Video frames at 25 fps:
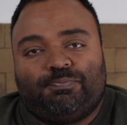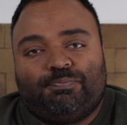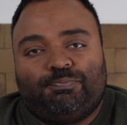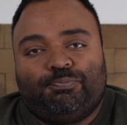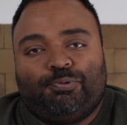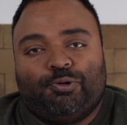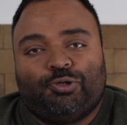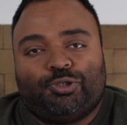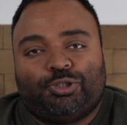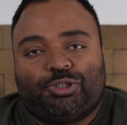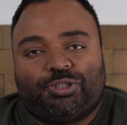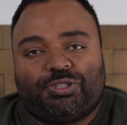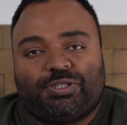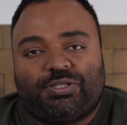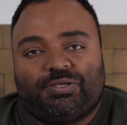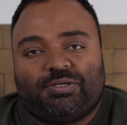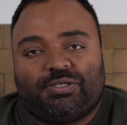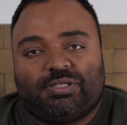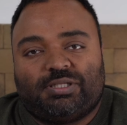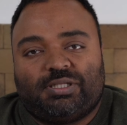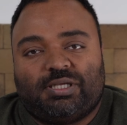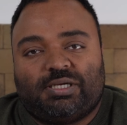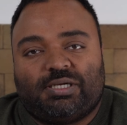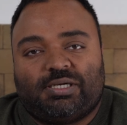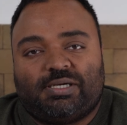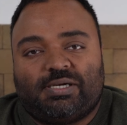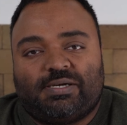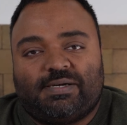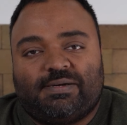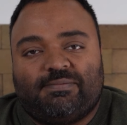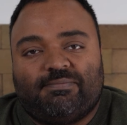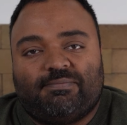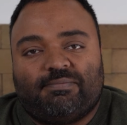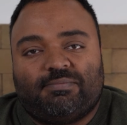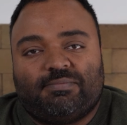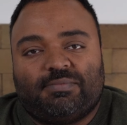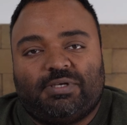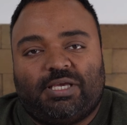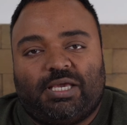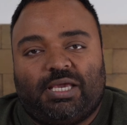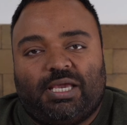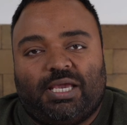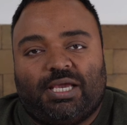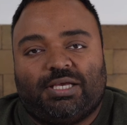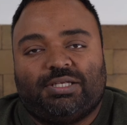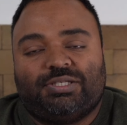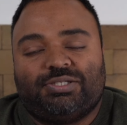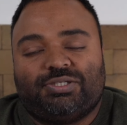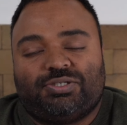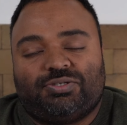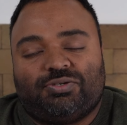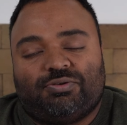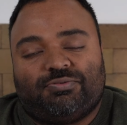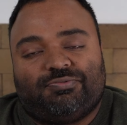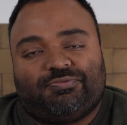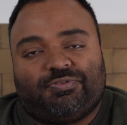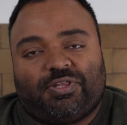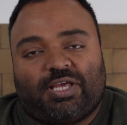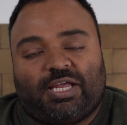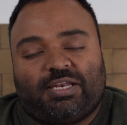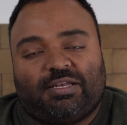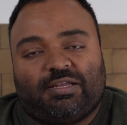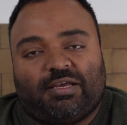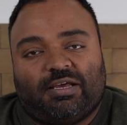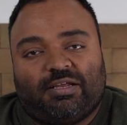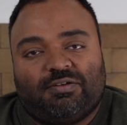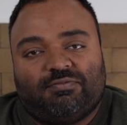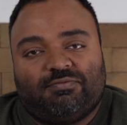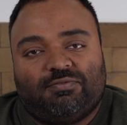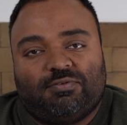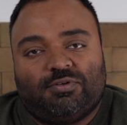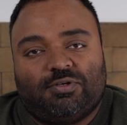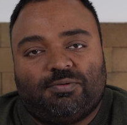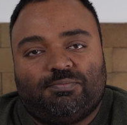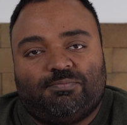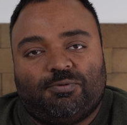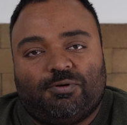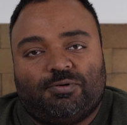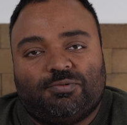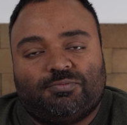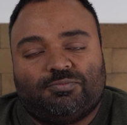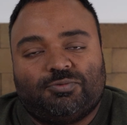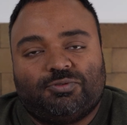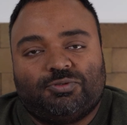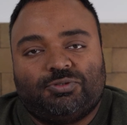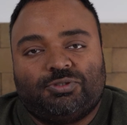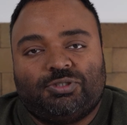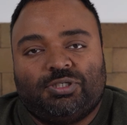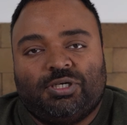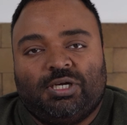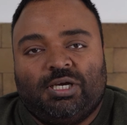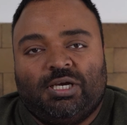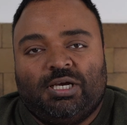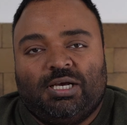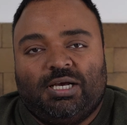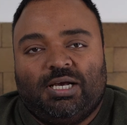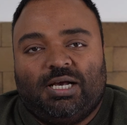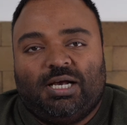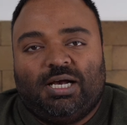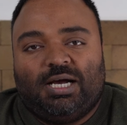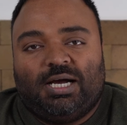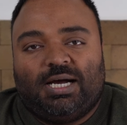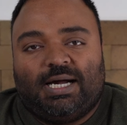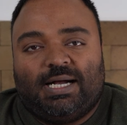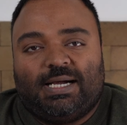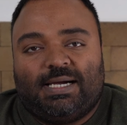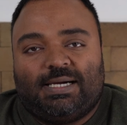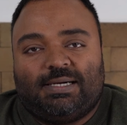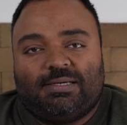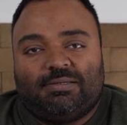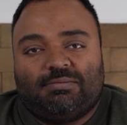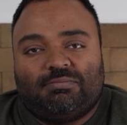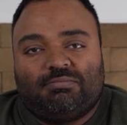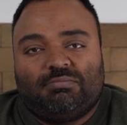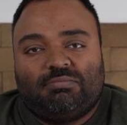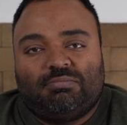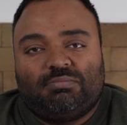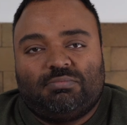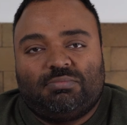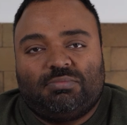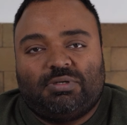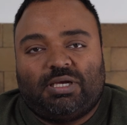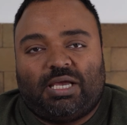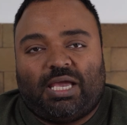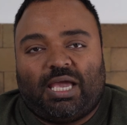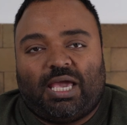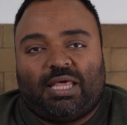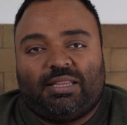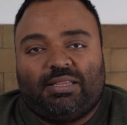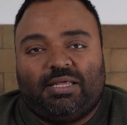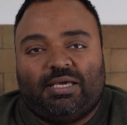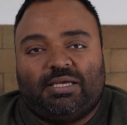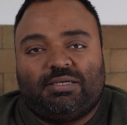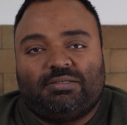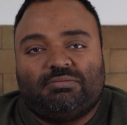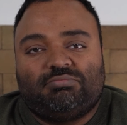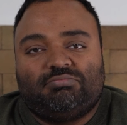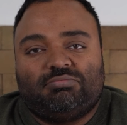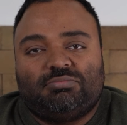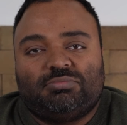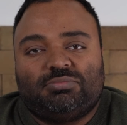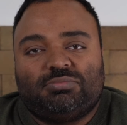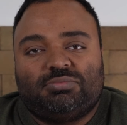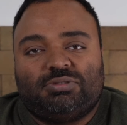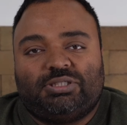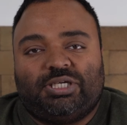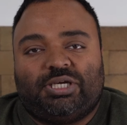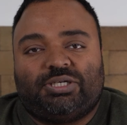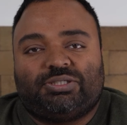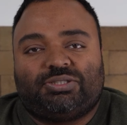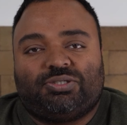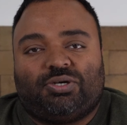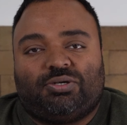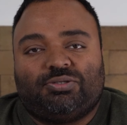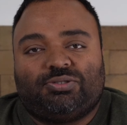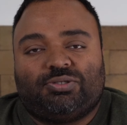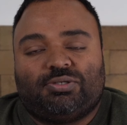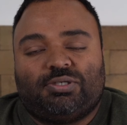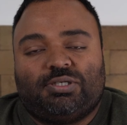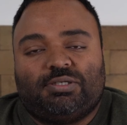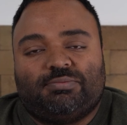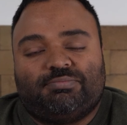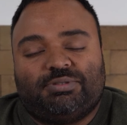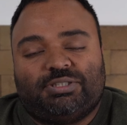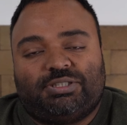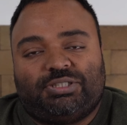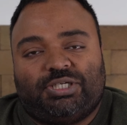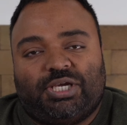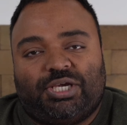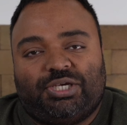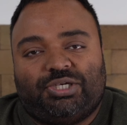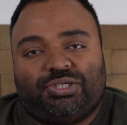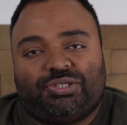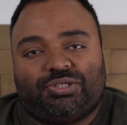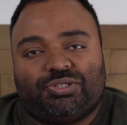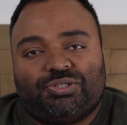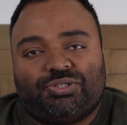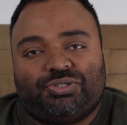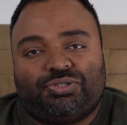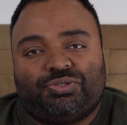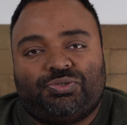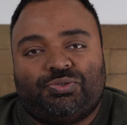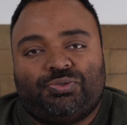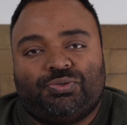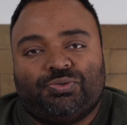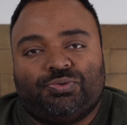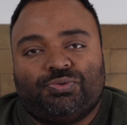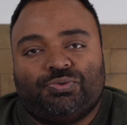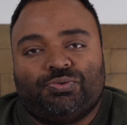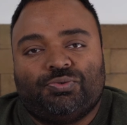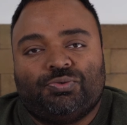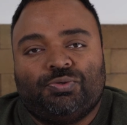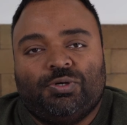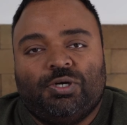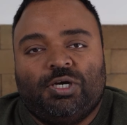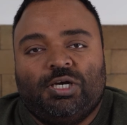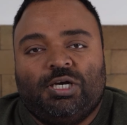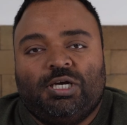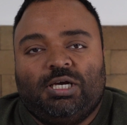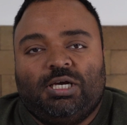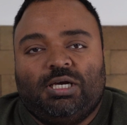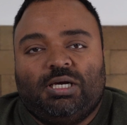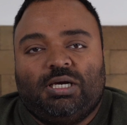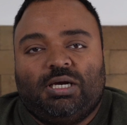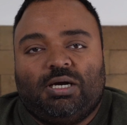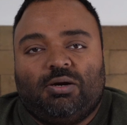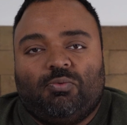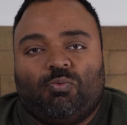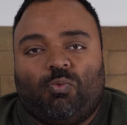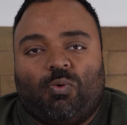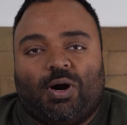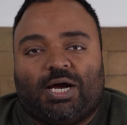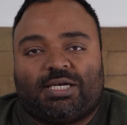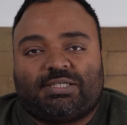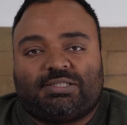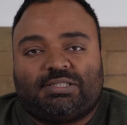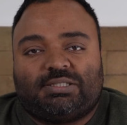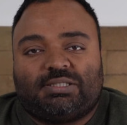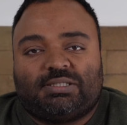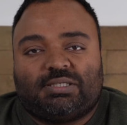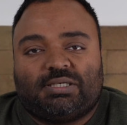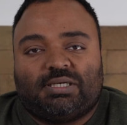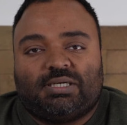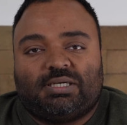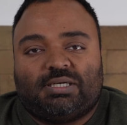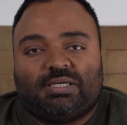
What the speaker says: push the ends of that envelope almost. And then there's also limitations to what